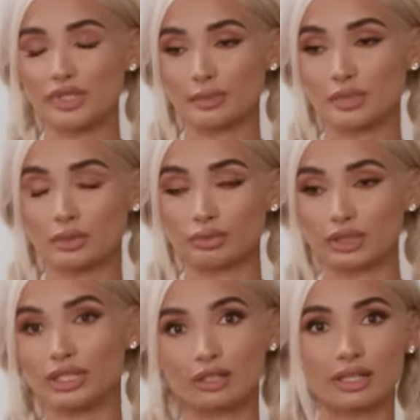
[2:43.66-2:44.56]
with something
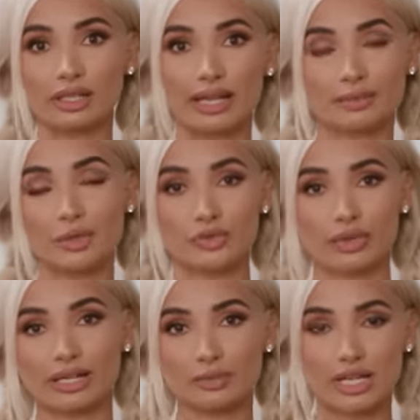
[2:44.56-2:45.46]
really good at the most
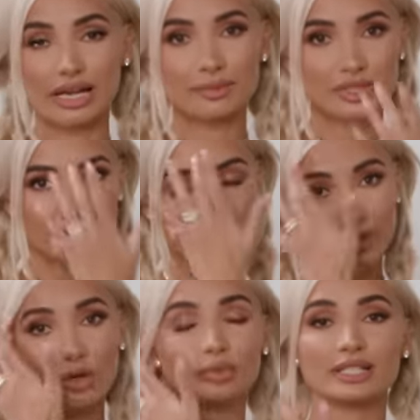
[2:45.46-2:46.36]
random times and if you
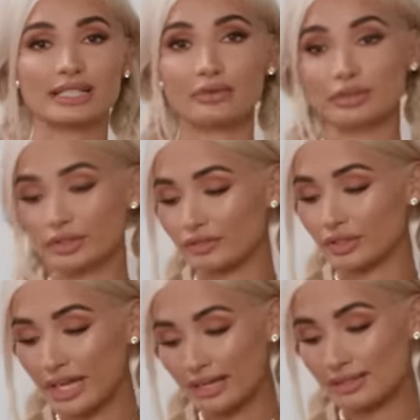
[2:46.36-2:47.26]
don't put it down, you're gonna
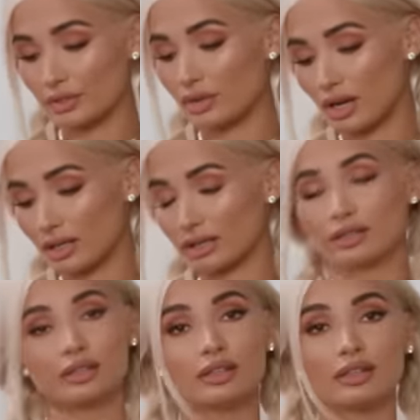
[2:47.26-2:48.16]
forget. So you gotta
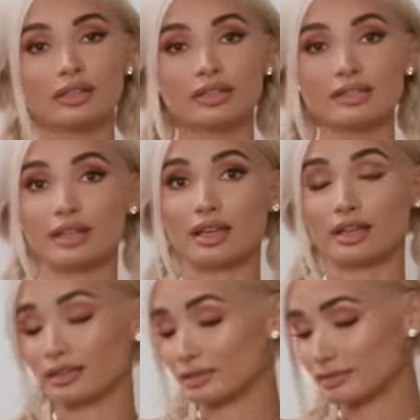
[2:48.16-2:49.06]

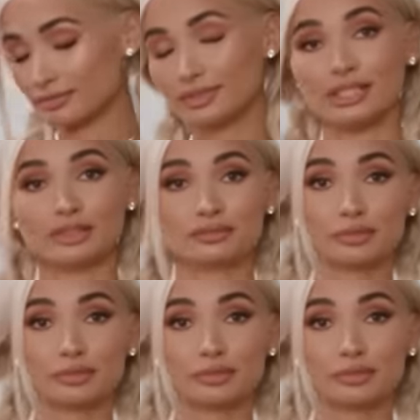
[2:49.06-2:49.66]
stay you know,